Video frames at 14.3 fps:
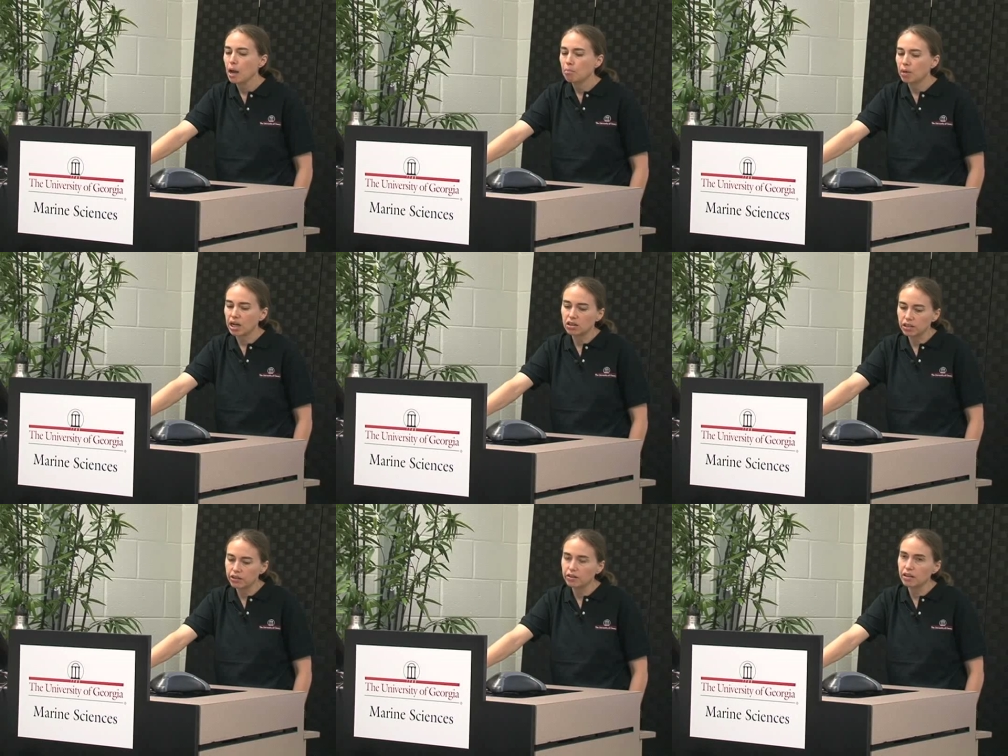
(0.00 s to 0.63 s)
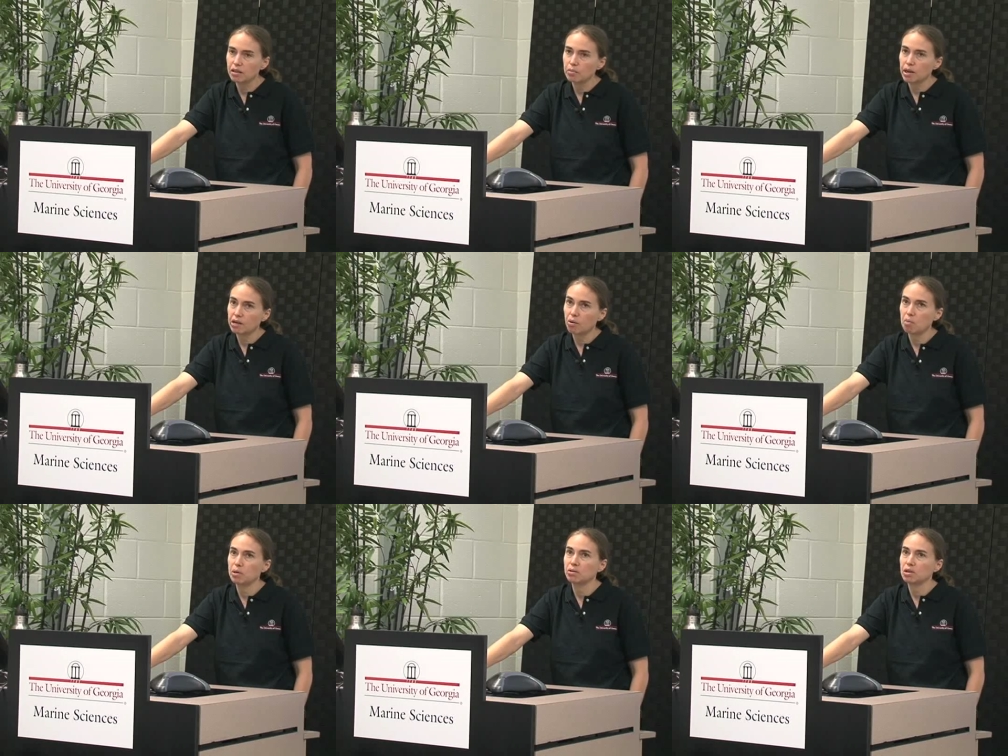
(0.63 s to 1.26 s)
But clearly the
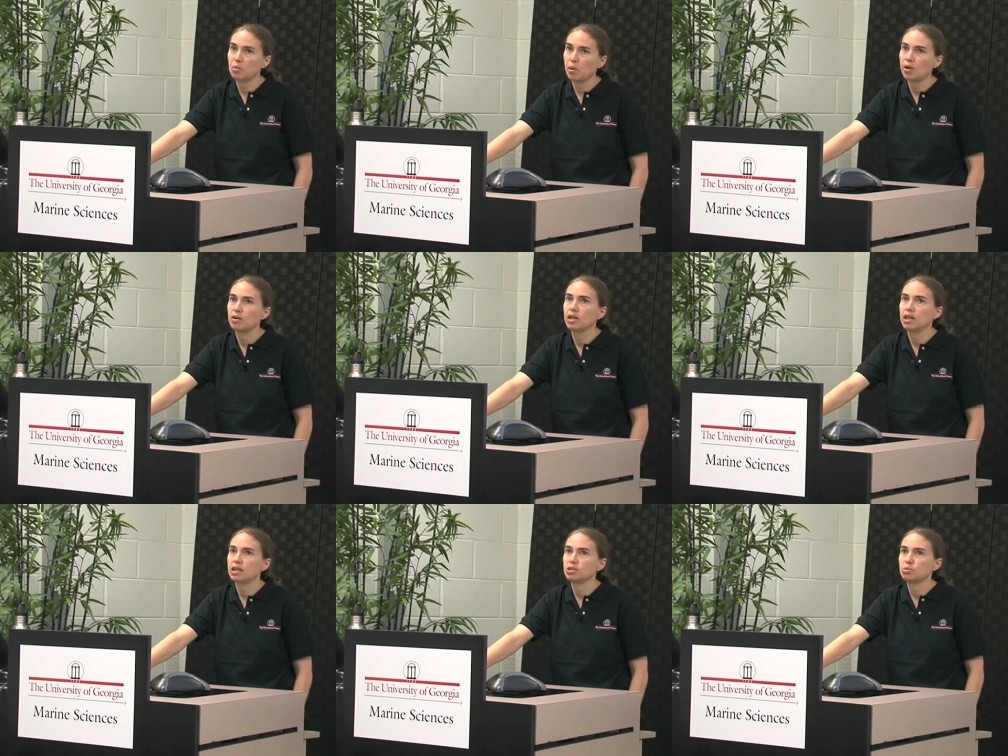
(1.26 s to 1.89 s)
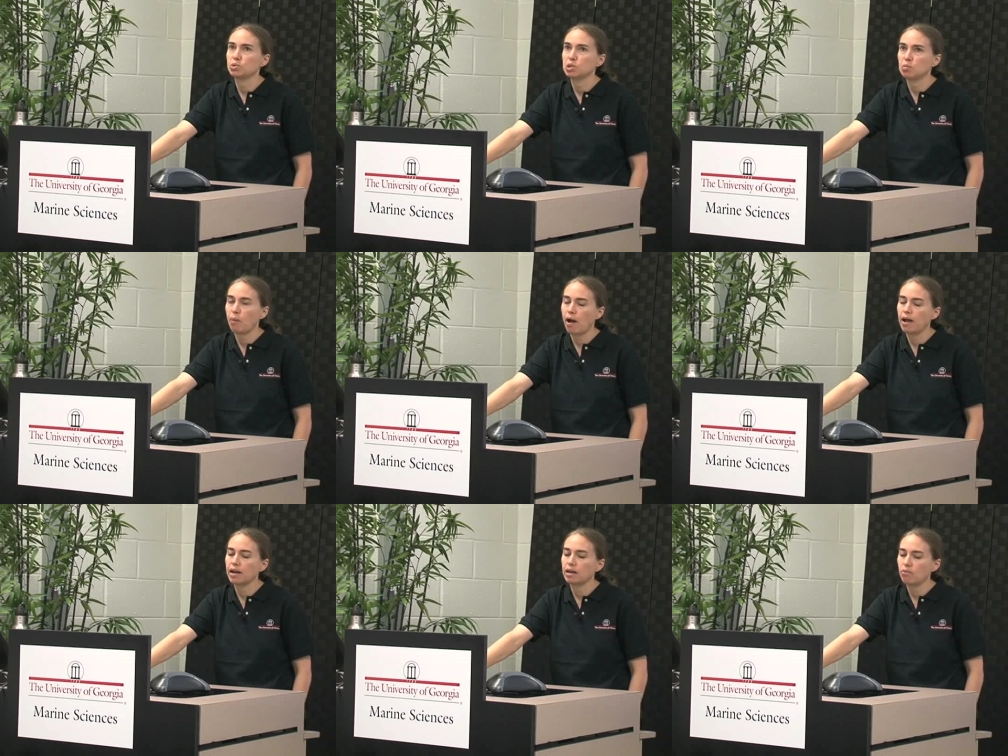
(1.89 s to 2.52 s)
microbial community is
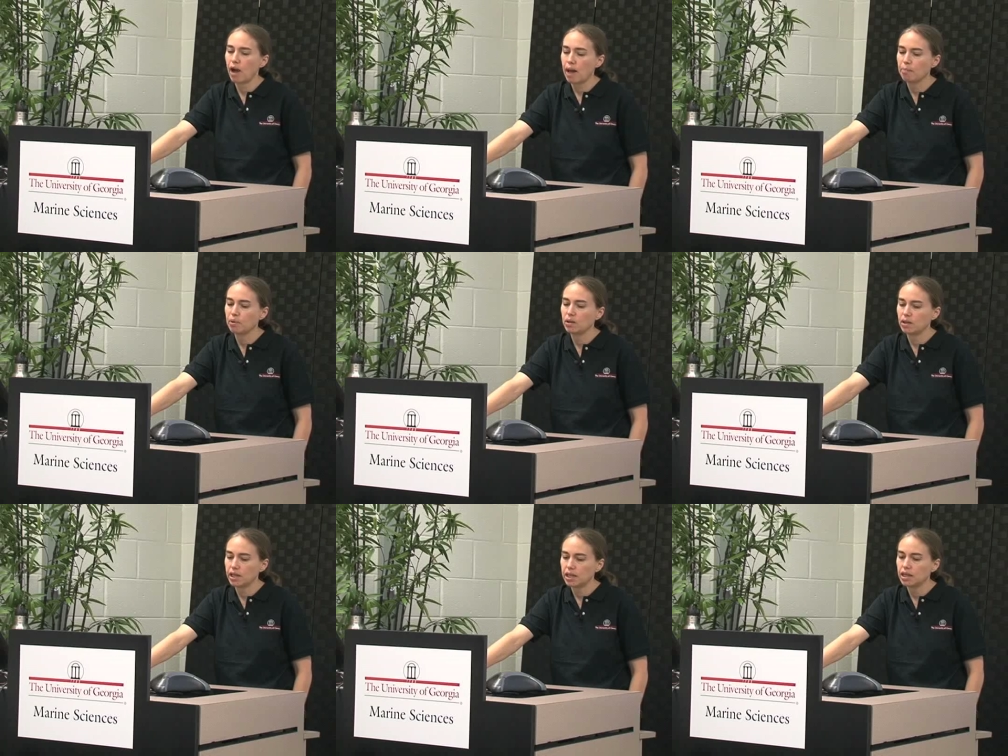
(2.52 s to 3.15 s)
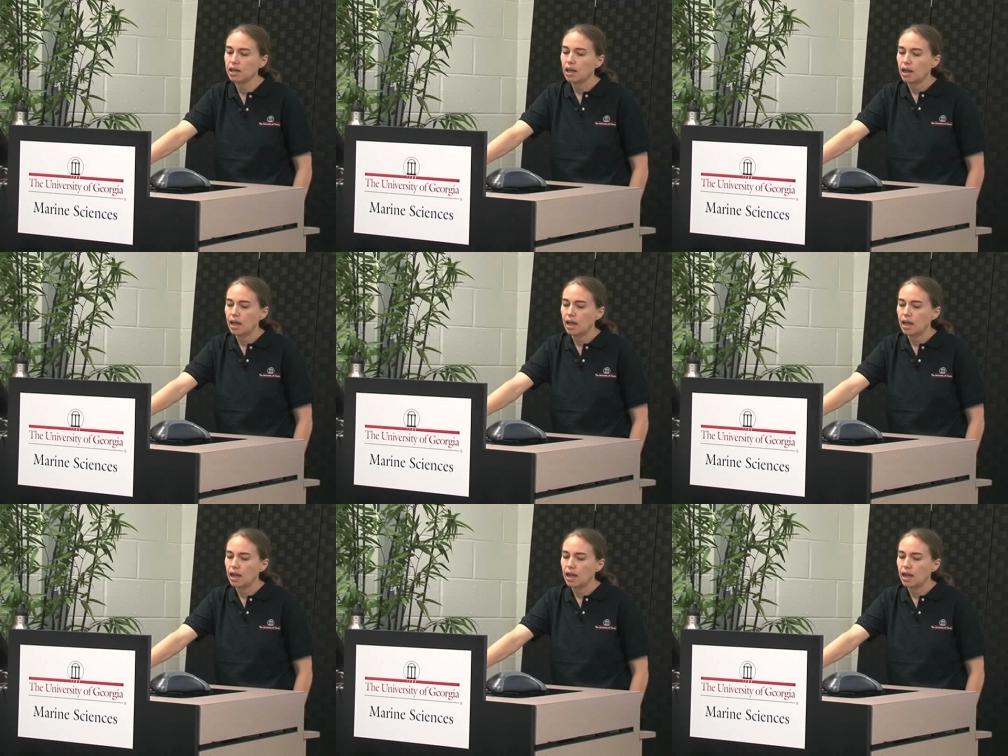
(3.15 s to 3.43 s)
responding rapidly